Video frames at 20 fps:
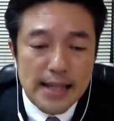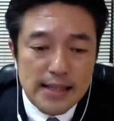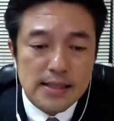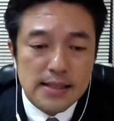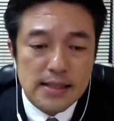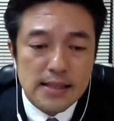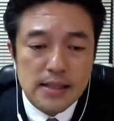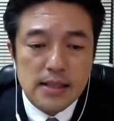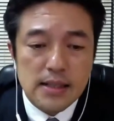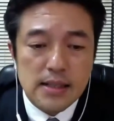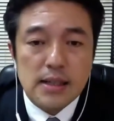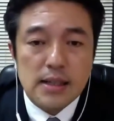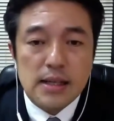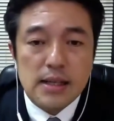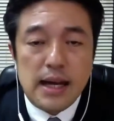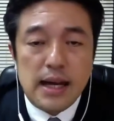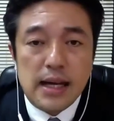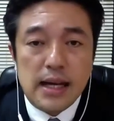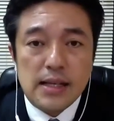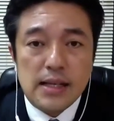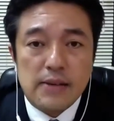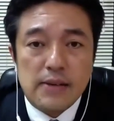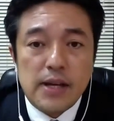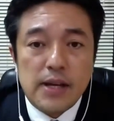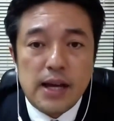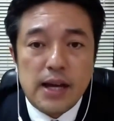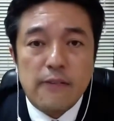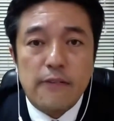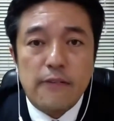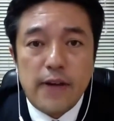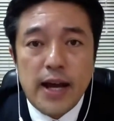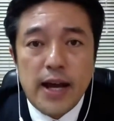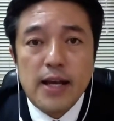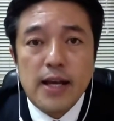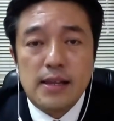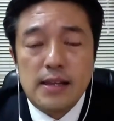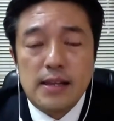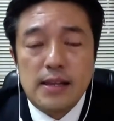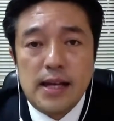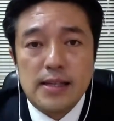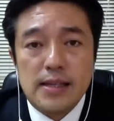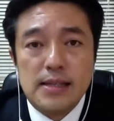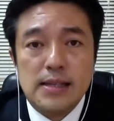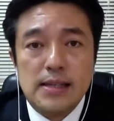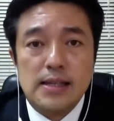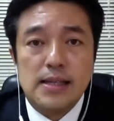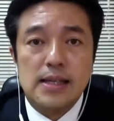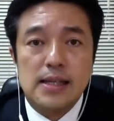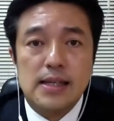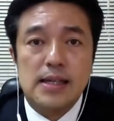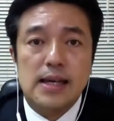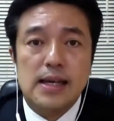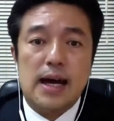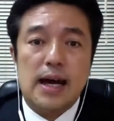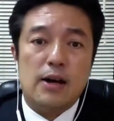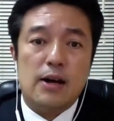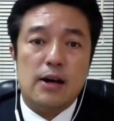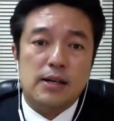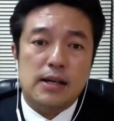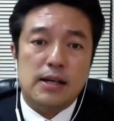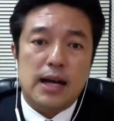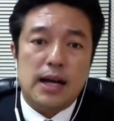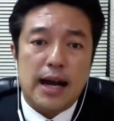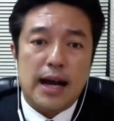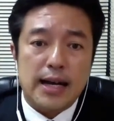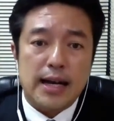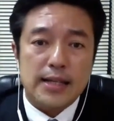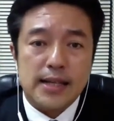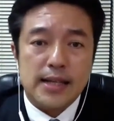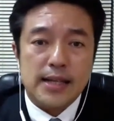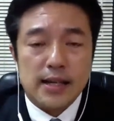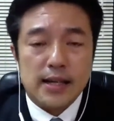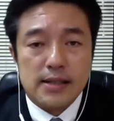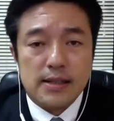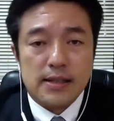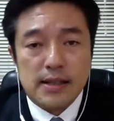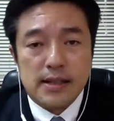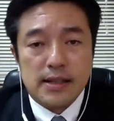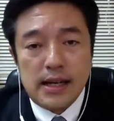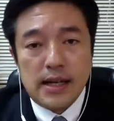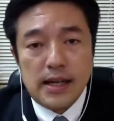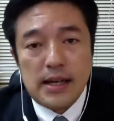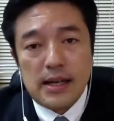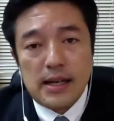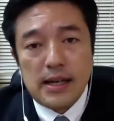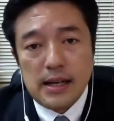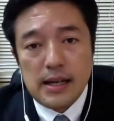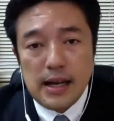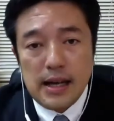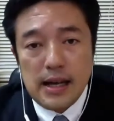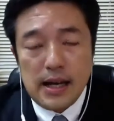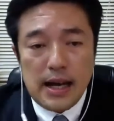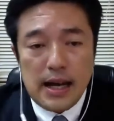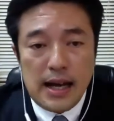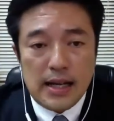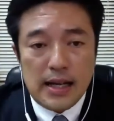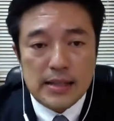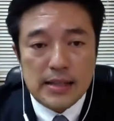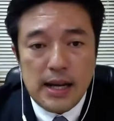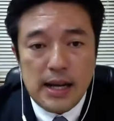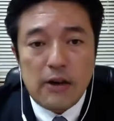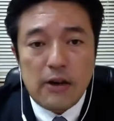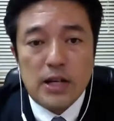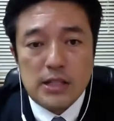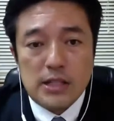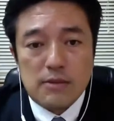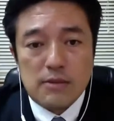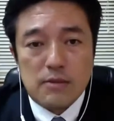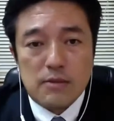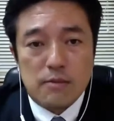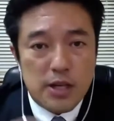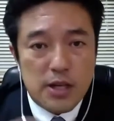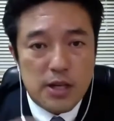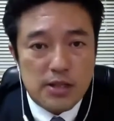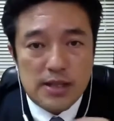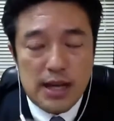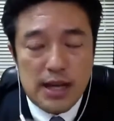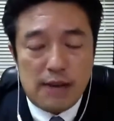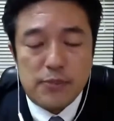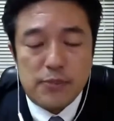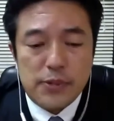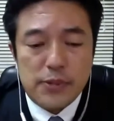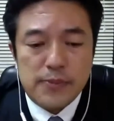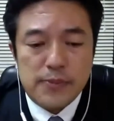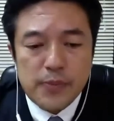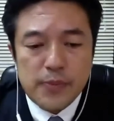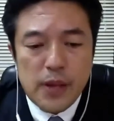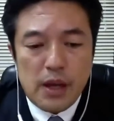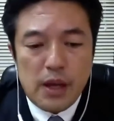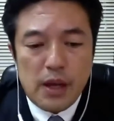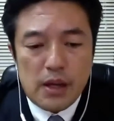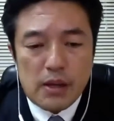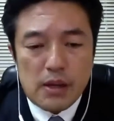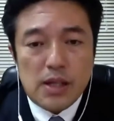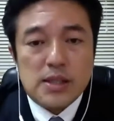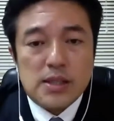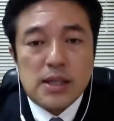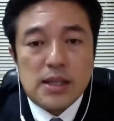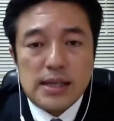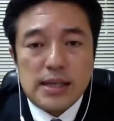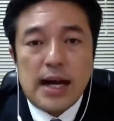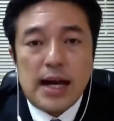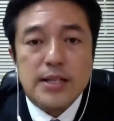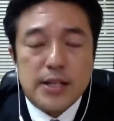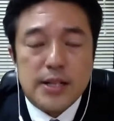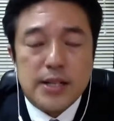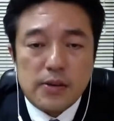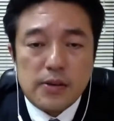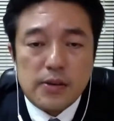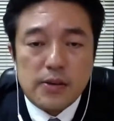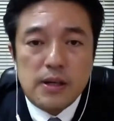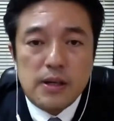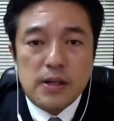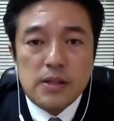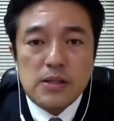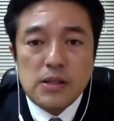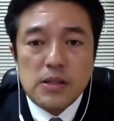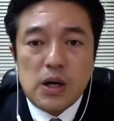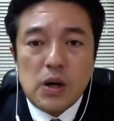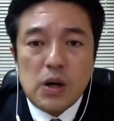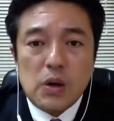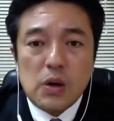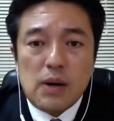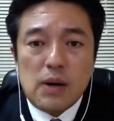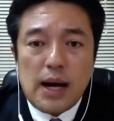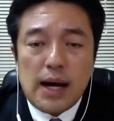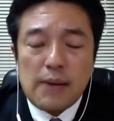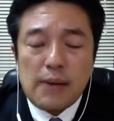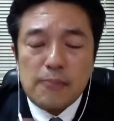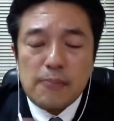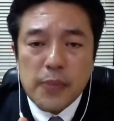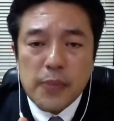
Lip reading: tech, and we are afraid that the high tech and terrorism mixed up. This is ISIL. So